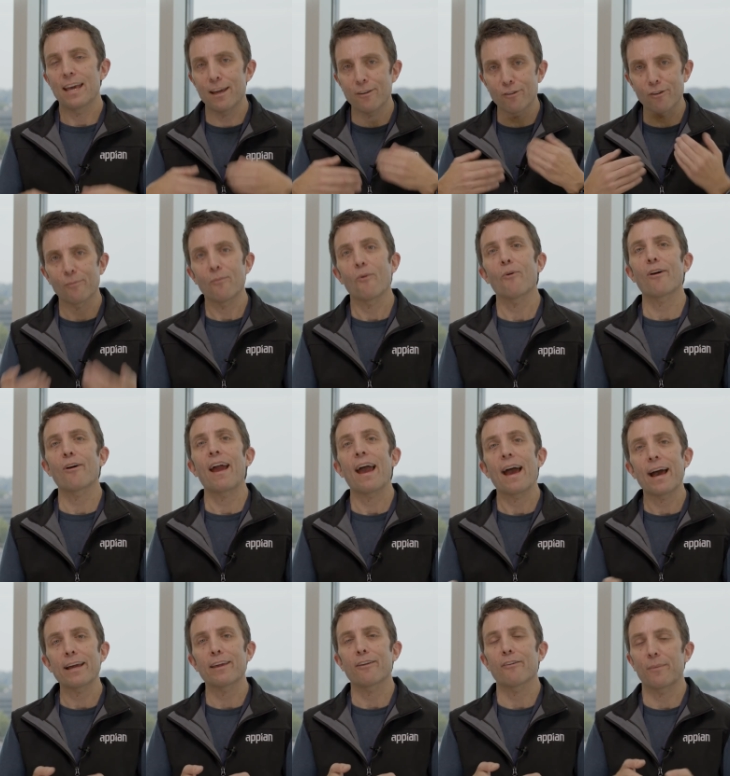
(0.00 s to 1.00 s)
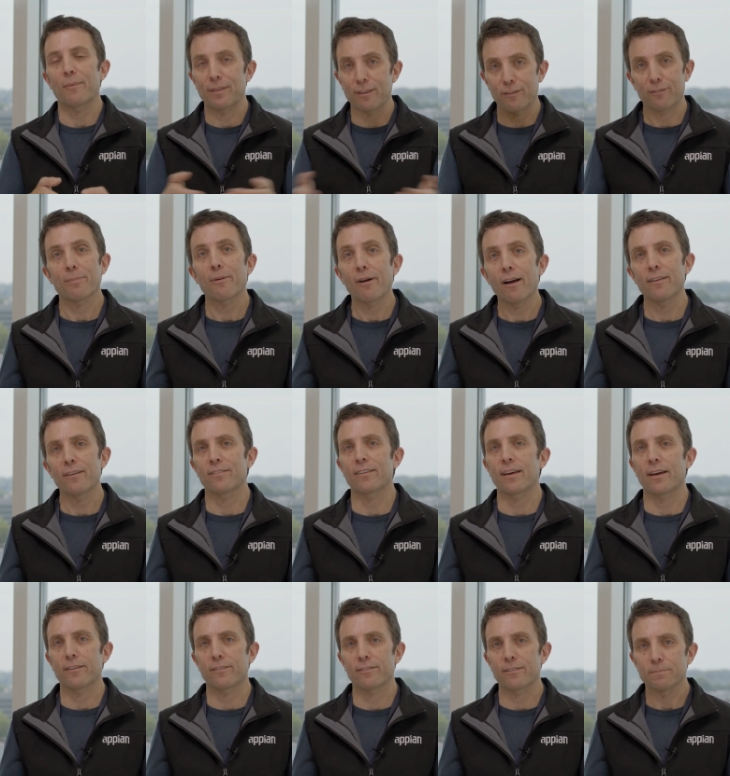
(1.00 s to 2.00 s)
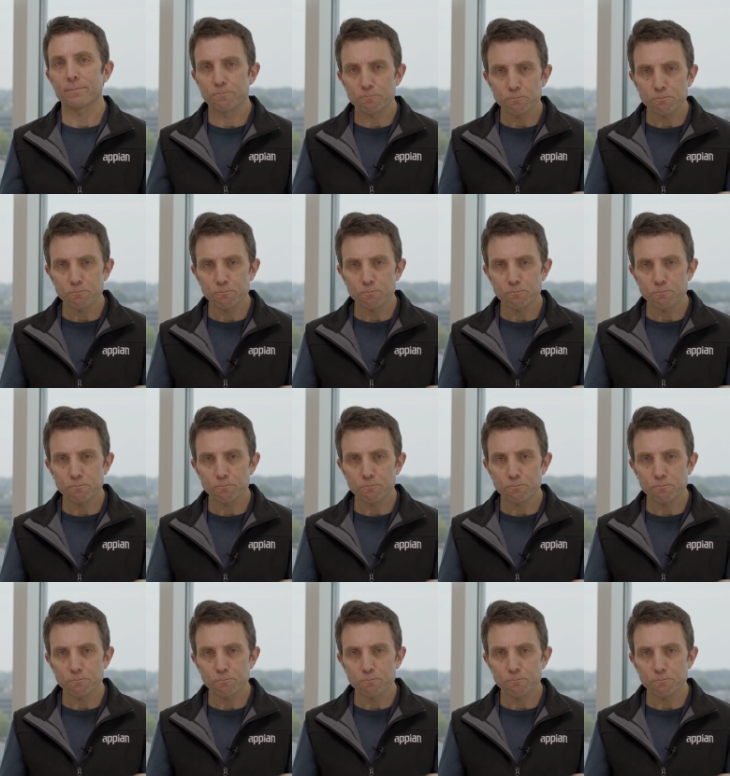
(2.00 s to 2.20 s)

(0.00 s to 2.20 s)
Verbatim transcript: and you're more accurate with this process.